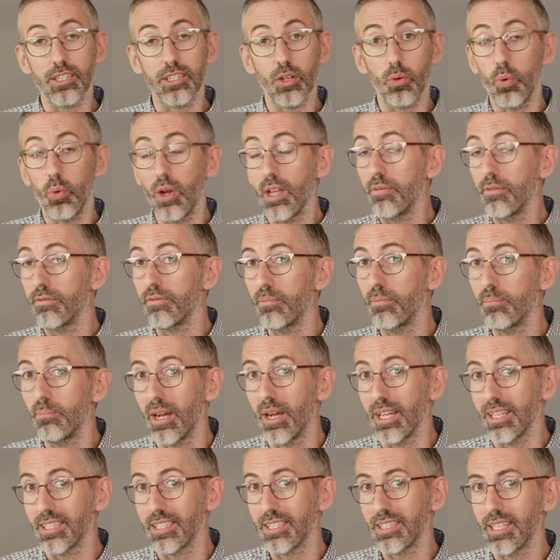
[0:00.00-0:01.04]
away from
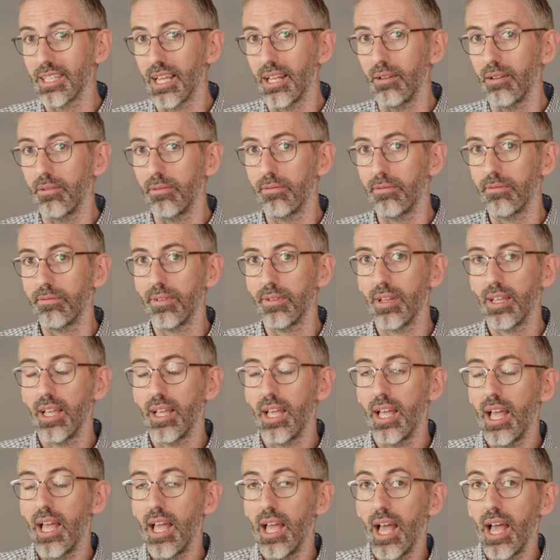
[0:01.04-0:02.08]
myself,
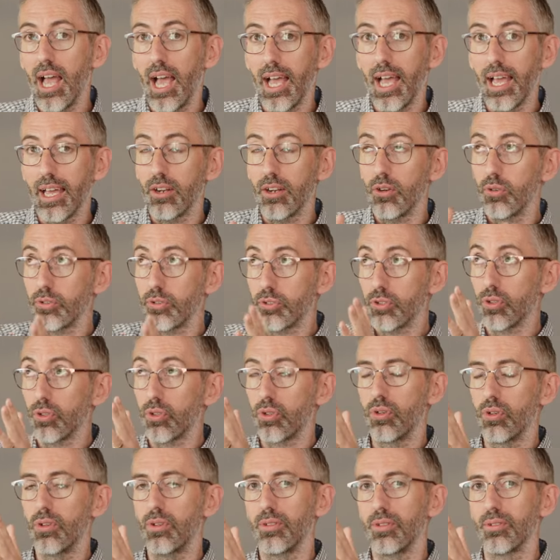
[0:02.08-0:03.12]
and onto
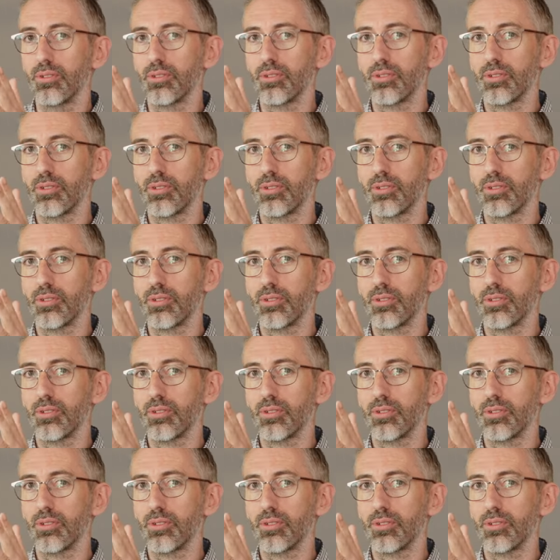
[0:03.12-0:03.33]
God.